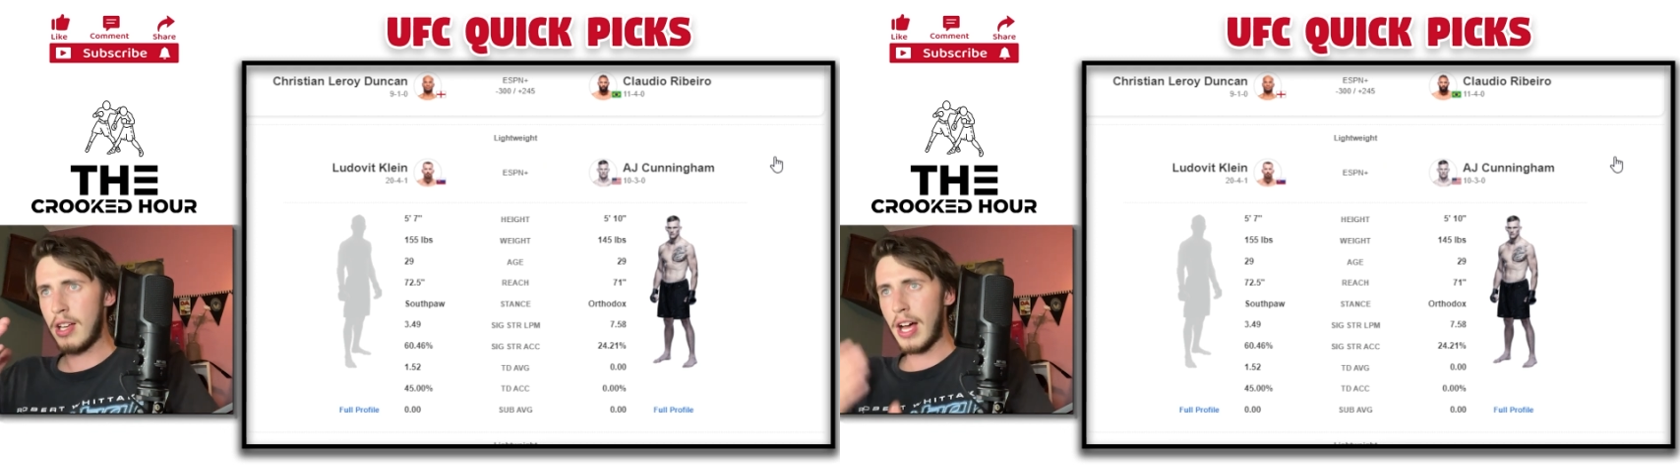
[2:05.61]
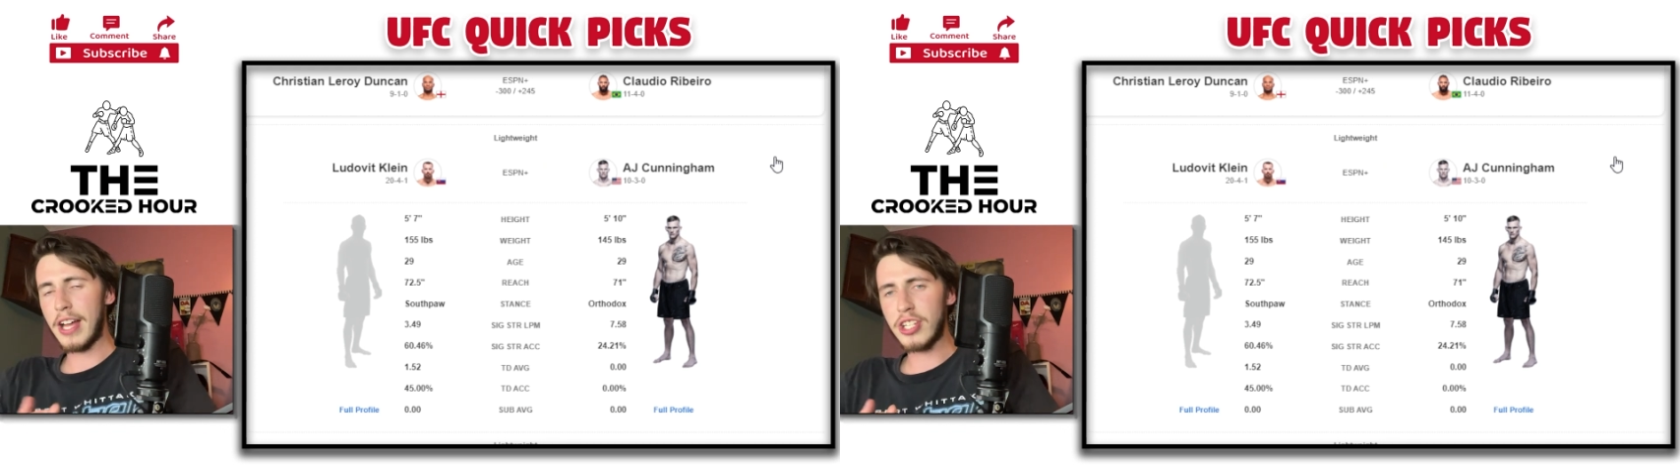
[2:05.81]

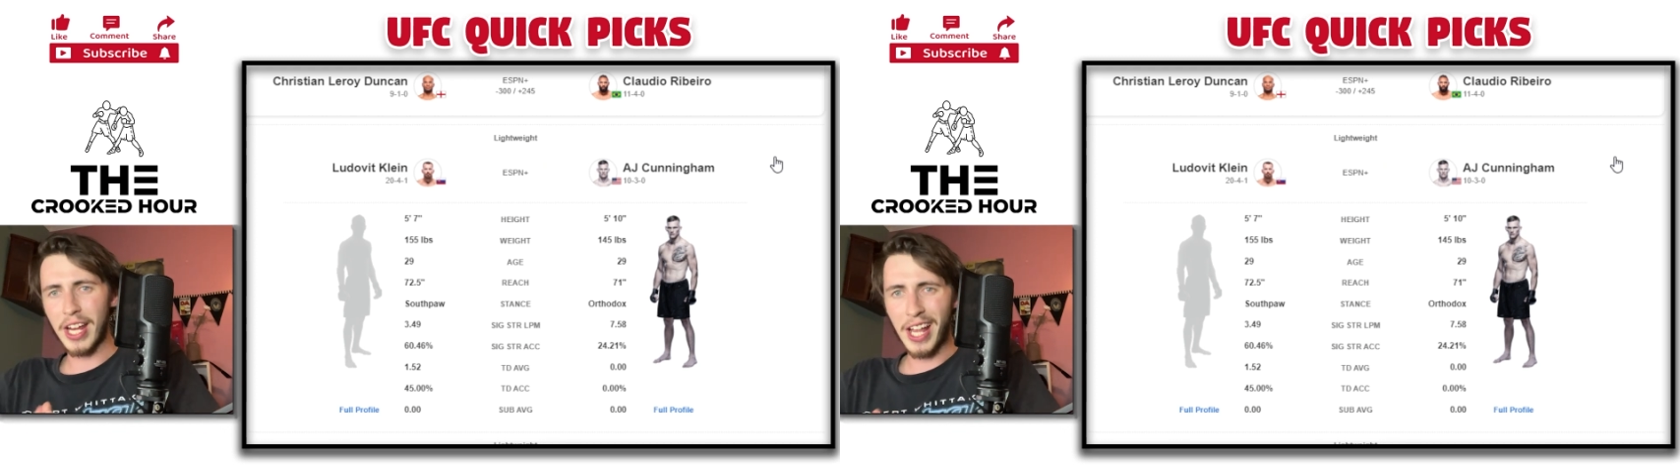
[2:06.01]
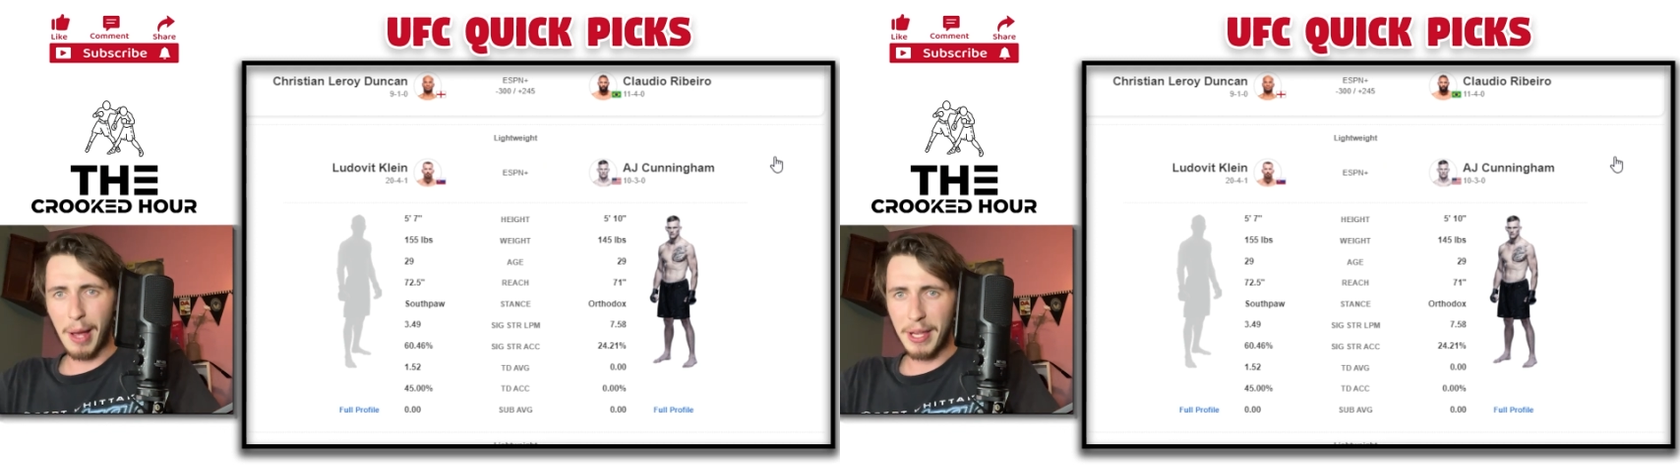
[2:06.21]

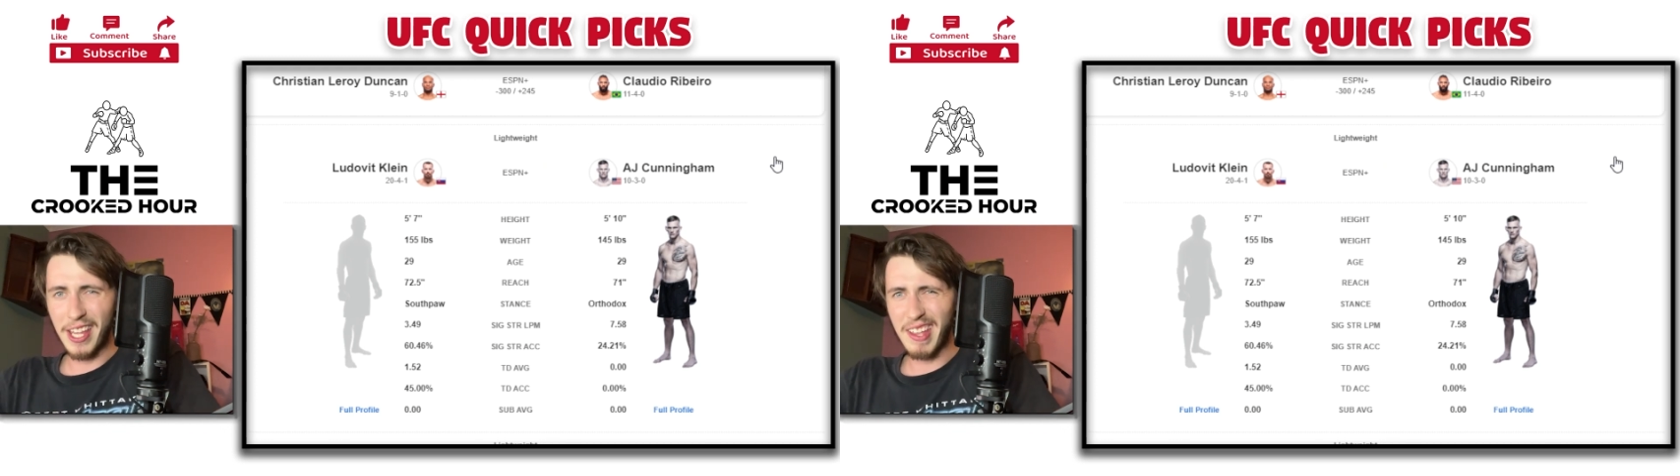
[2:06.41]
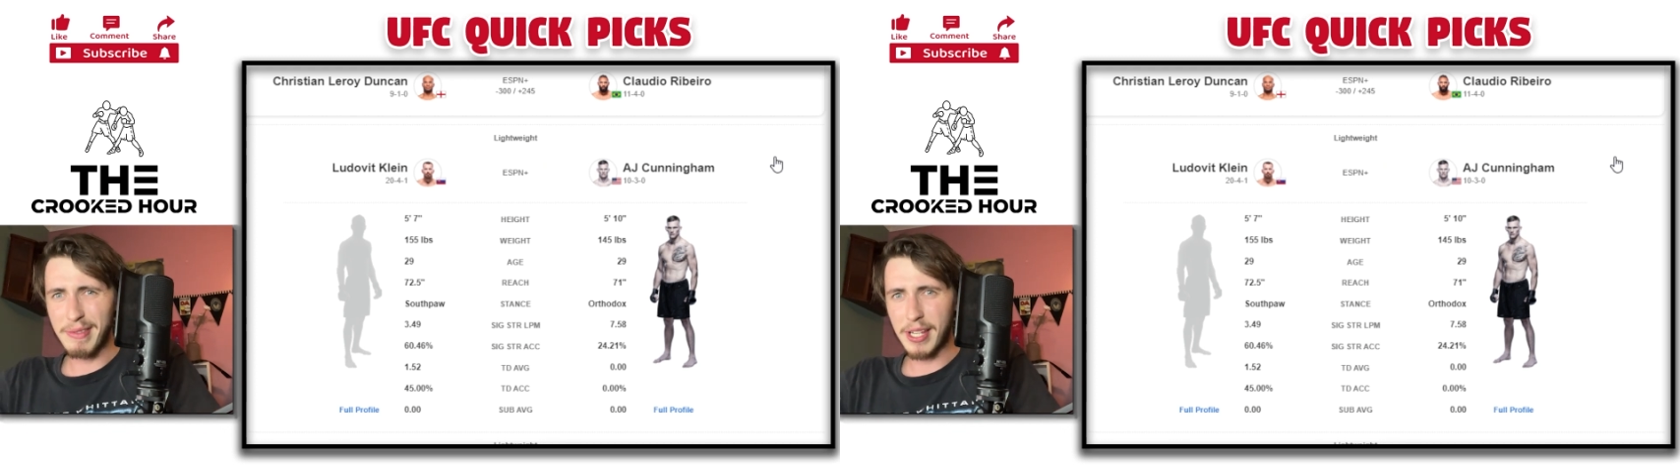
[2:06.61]
AJ
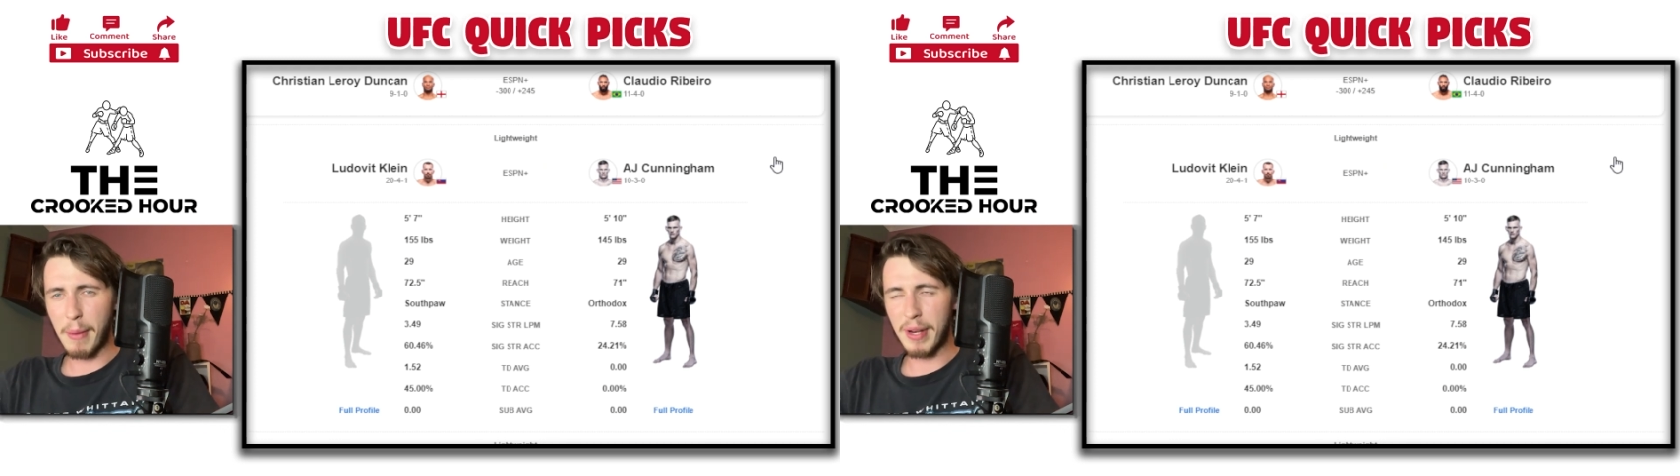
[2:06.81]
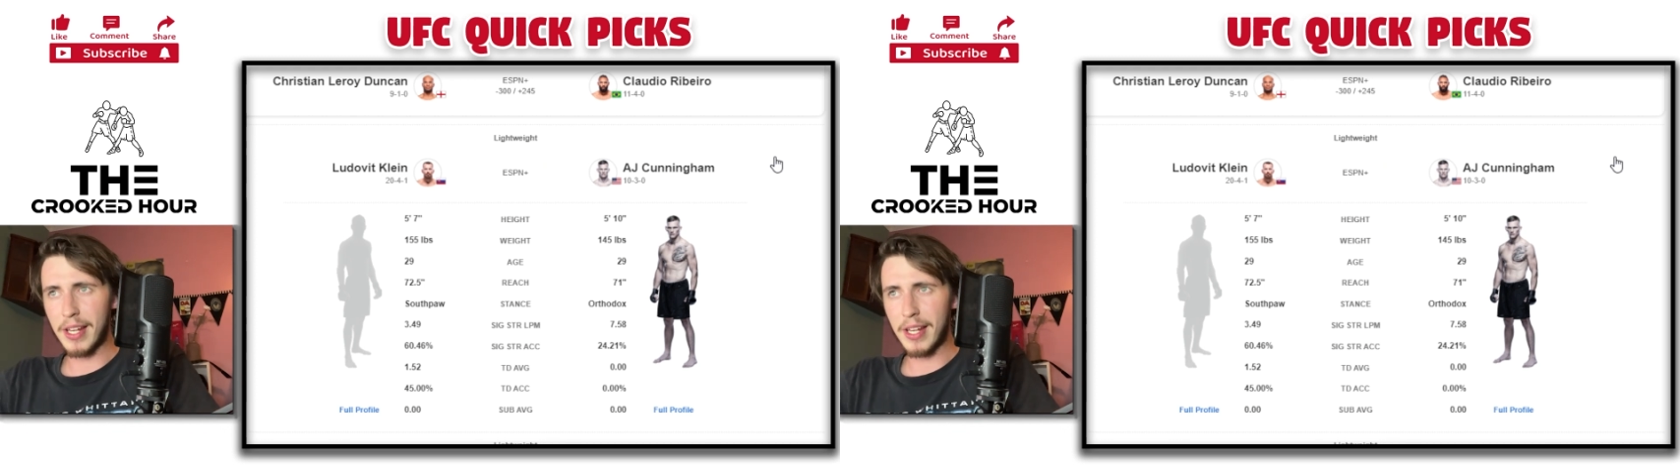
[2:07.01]
Cunningham's coming